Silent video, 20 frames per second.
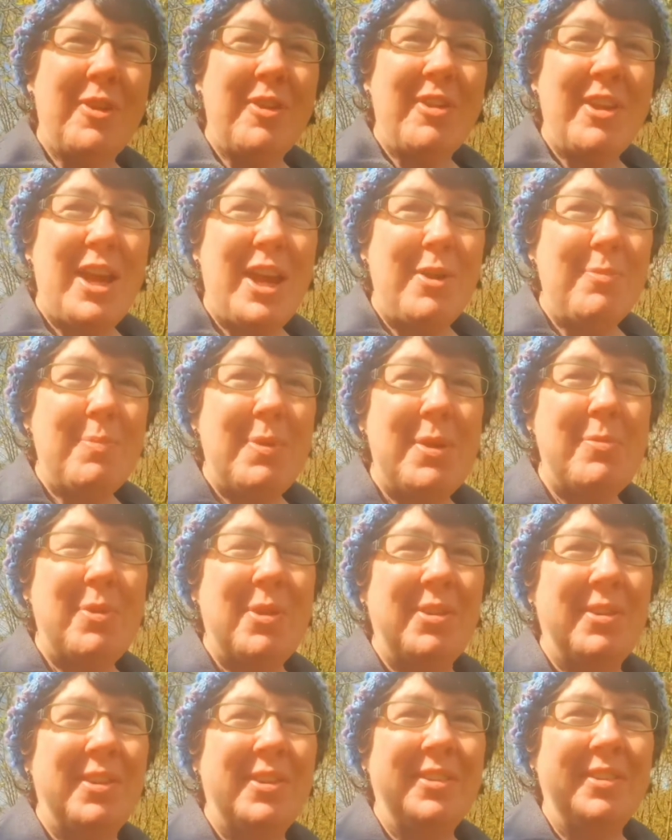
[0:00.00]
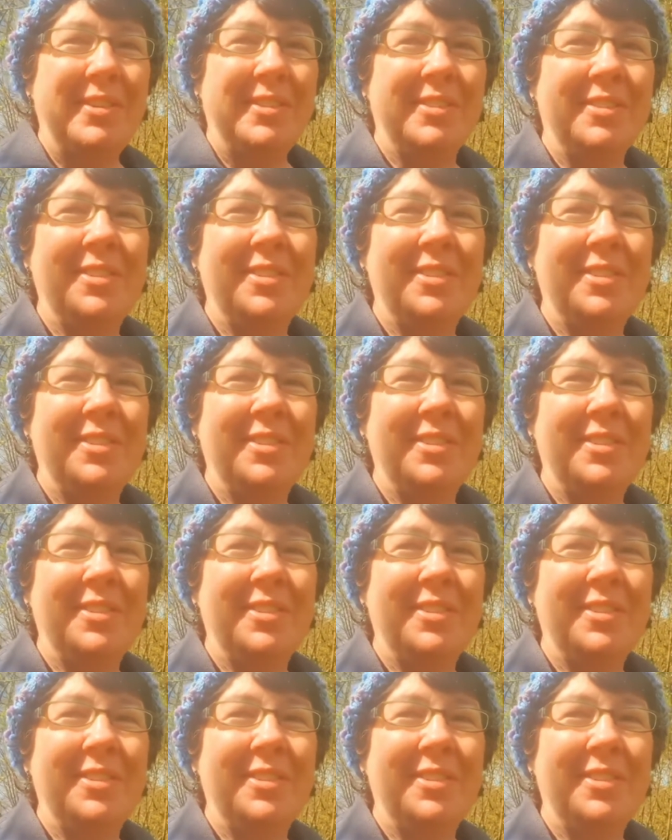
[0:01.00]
a very happy one.